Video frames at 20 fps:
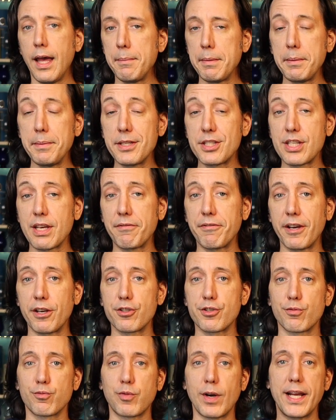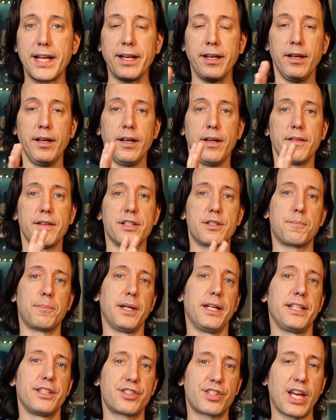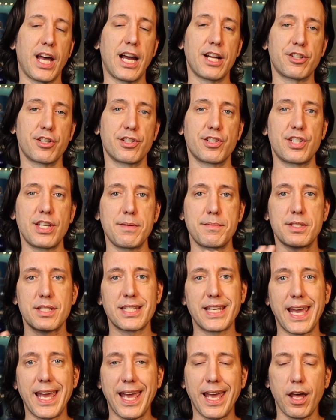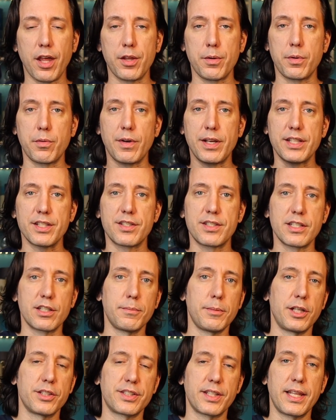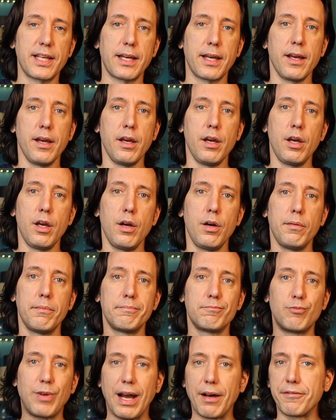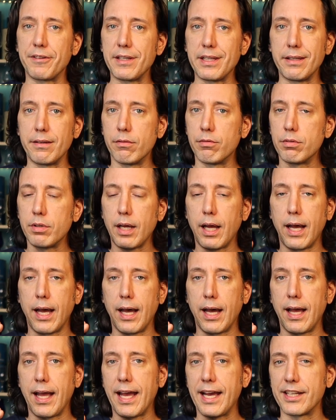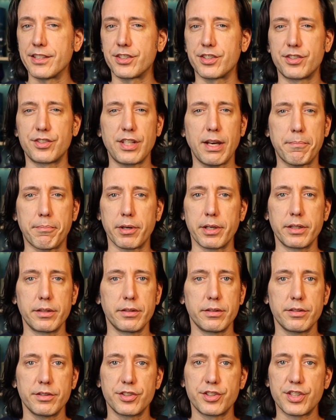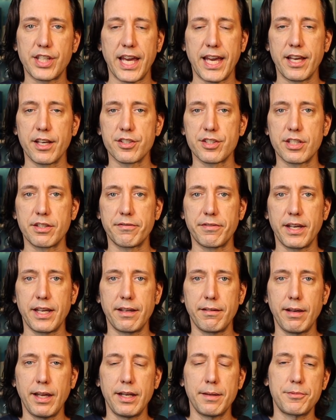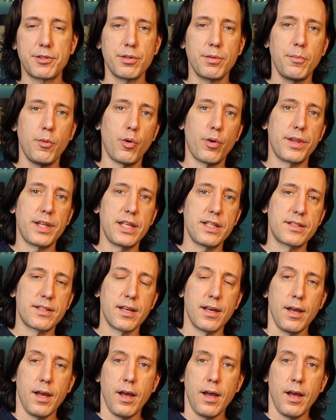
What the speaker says: And maybe it's not fair to rate this blended scotch on the same scale that we rate the single malts. I think Ralphie has separate scales, and if I end up doing more of these,